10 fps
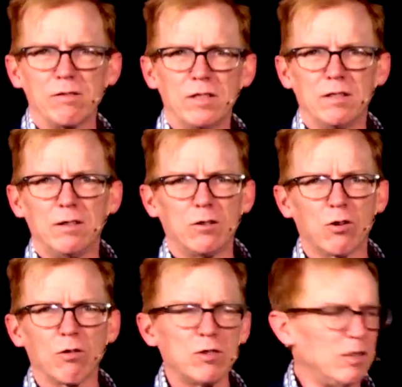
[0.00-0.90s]
The
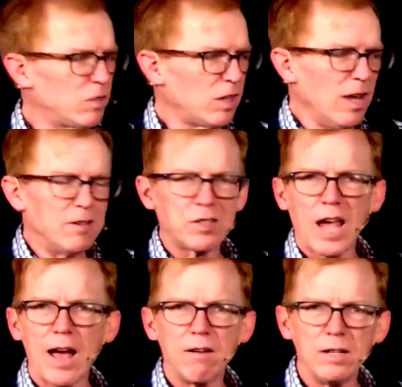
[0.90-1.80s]
church is
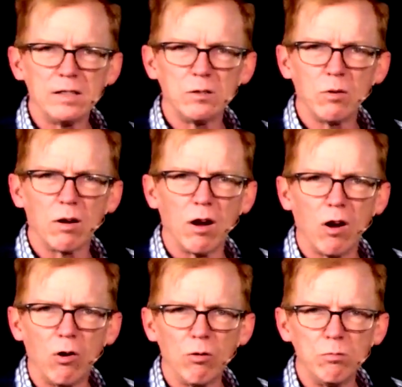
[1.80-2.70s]
scattered into our
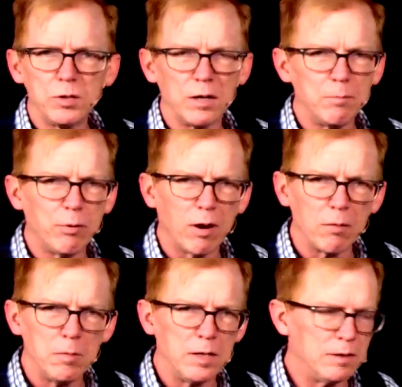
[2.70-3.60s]
homes and
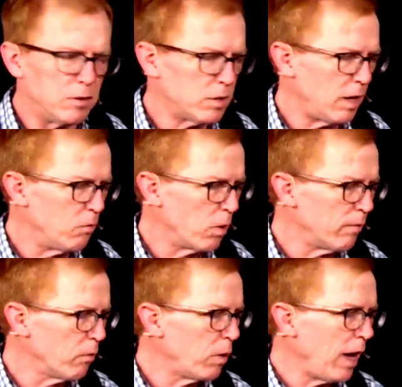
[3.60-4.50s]
apartments and
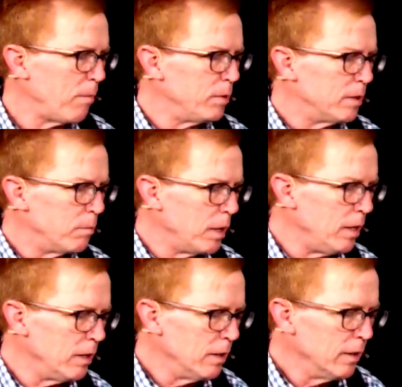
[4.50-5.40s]
wherever we happen to be.